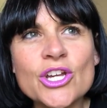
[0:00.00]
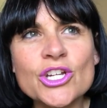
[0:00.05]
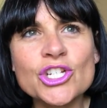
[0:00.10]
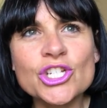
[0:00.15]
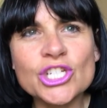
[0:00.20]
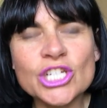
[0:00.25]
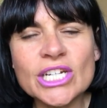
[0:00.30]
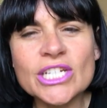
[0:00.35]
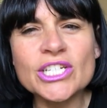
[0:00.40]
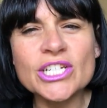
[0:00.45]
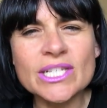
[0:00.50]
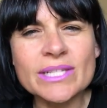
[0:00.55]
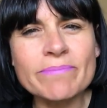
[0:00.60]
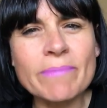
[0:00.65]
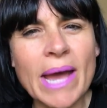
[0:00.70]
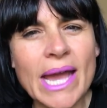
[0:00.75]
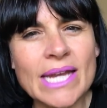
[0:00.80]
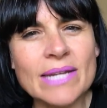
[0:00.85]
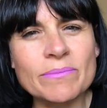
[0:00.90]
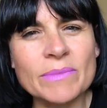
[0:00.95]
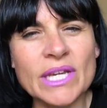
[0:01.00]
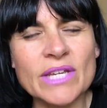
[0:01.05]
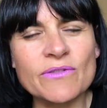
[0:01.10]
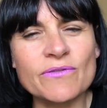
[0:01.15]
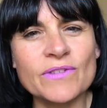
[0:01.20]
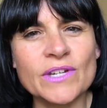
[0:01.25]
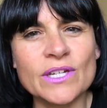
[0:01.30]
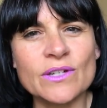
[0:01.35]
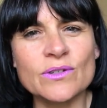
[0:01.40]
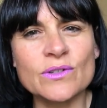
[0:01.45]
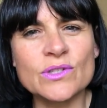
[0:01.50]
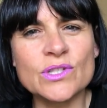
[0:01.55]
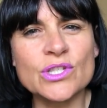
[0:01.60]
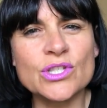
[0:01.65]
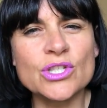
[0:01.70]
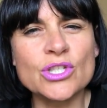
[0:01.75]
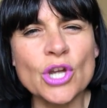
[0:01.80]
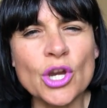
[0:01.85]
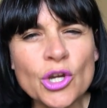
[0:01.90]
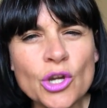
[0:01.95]
she just made me feel
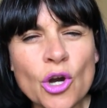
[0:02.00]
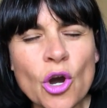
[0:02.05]
so